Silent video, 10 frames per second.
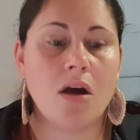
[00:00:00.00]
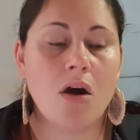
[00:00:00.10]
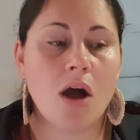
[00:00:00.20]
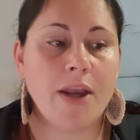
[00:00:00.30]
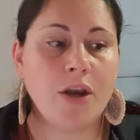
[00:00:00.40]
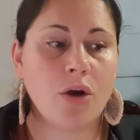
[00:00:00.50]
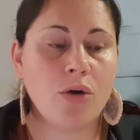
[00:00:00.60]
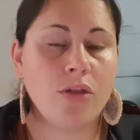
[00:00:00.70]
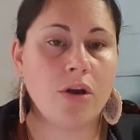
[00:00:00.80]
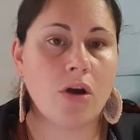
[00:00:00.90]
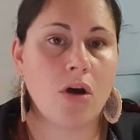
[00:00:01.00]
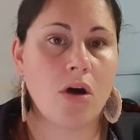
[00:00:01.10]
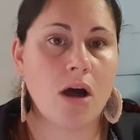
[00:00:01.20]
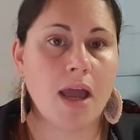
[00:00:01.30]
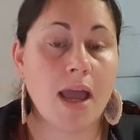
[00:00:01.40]
I know that
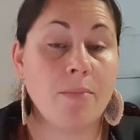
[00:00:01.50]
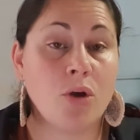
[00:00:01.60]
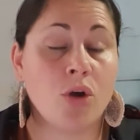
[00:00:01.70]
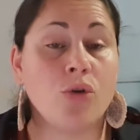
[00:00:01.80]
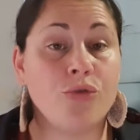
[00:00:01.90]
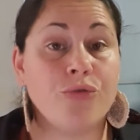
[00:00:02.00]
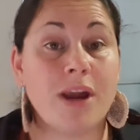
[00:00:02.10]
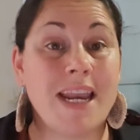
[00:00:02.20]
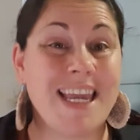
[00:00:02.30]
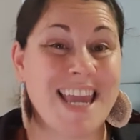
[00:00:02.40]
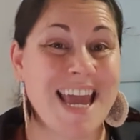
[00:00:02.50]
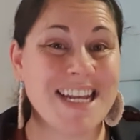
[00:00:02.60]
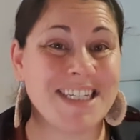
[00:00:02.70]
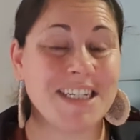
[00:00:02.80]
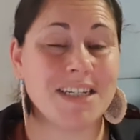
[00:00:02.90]
I am not a good reader
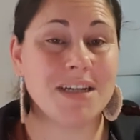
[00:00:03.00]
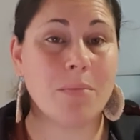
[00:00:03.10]
yet,